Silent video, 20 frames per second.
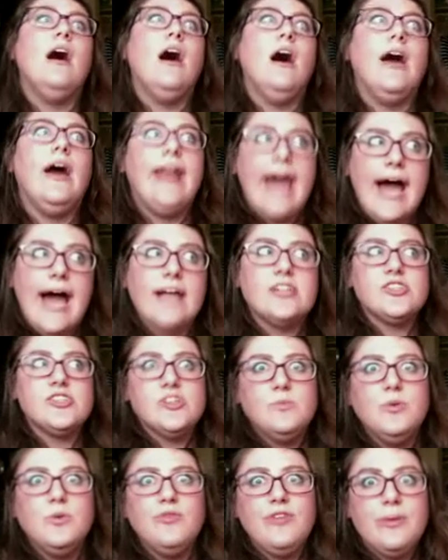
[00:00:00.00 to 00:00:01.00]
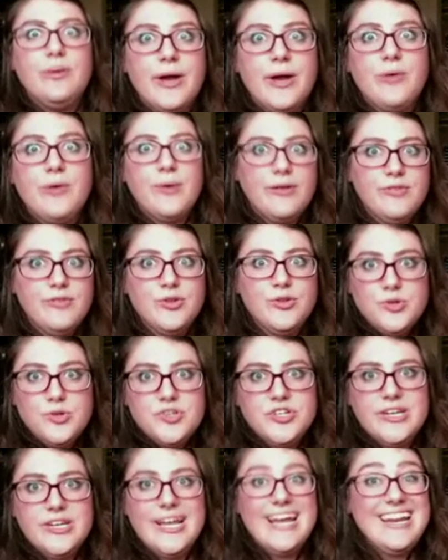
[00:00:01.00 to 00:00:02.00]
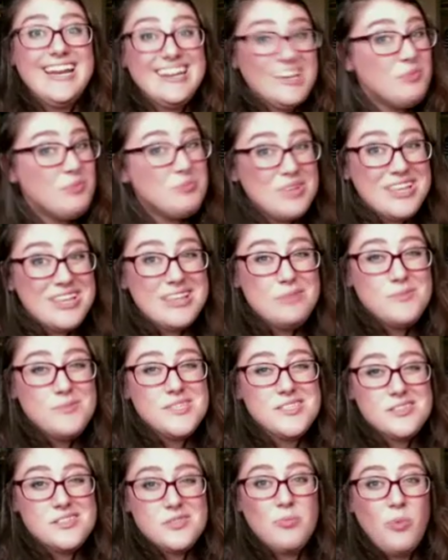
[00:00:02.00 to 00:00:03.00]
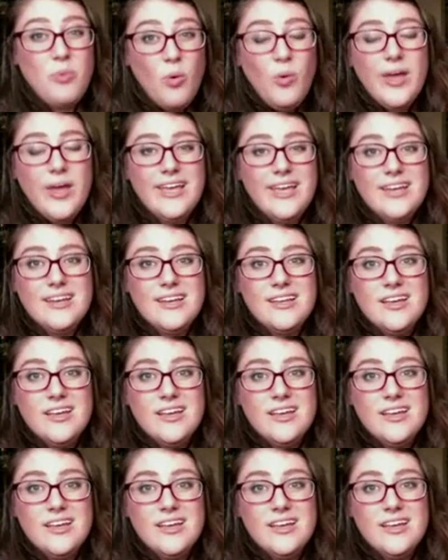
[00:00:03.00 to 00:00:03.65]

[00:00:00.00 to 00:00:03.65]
an action movie about a revolution, and it completely misses the point,